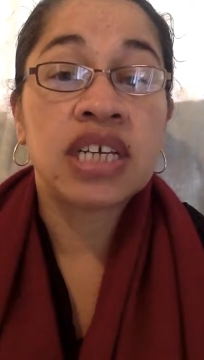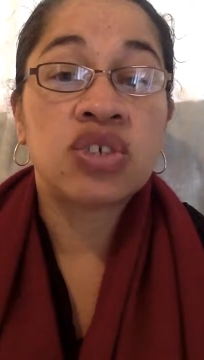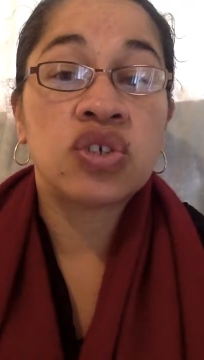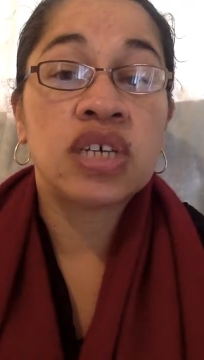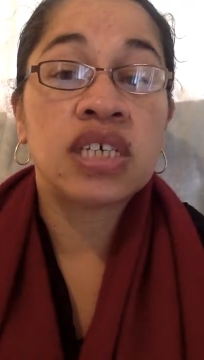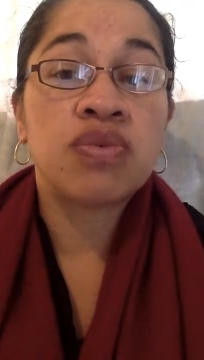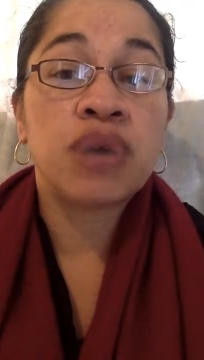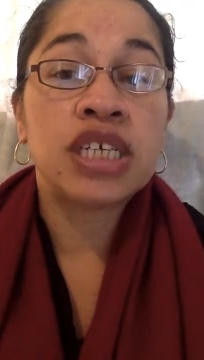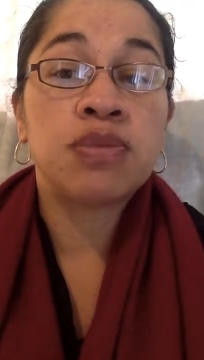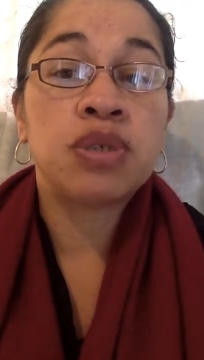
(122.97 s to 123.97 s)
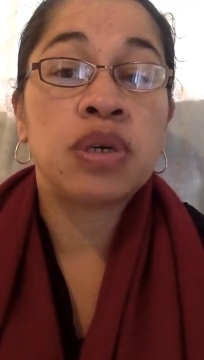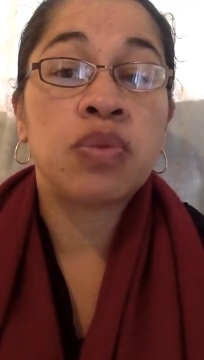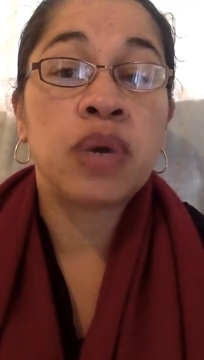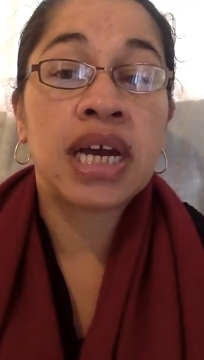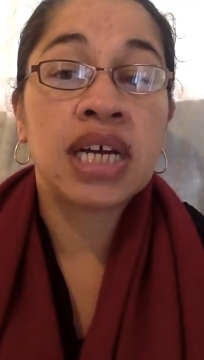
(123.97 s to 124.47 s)
literature as a range between
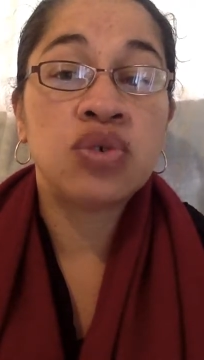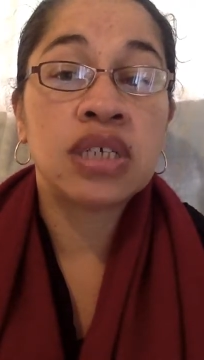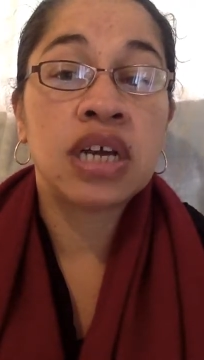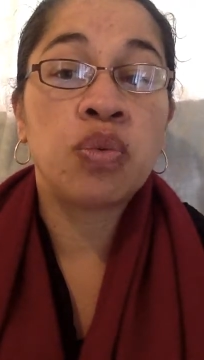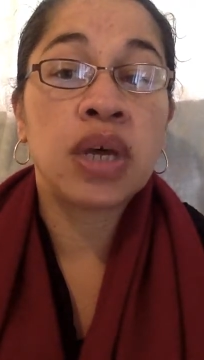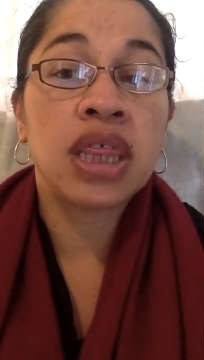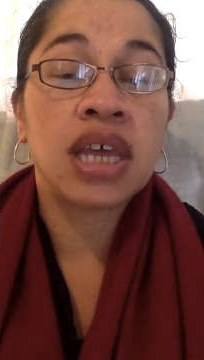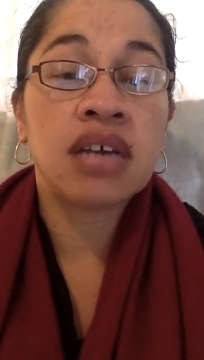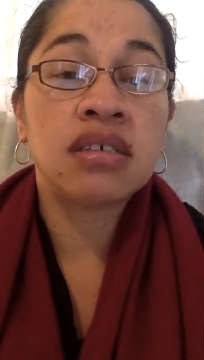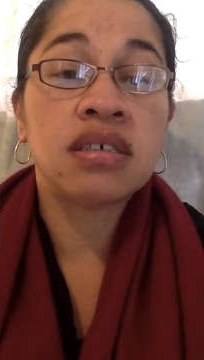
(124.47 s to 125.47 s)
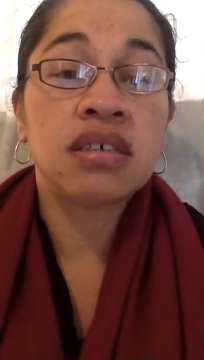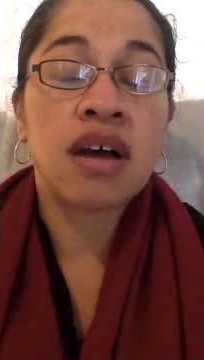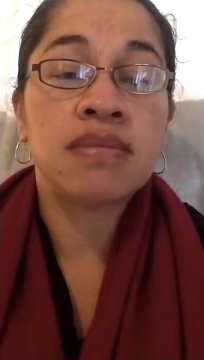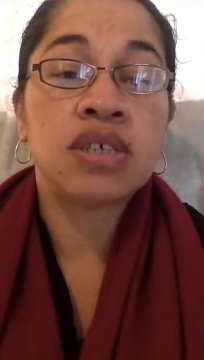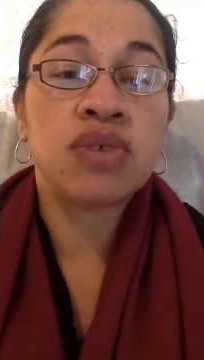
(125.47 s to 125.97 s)
100 and 1,000 times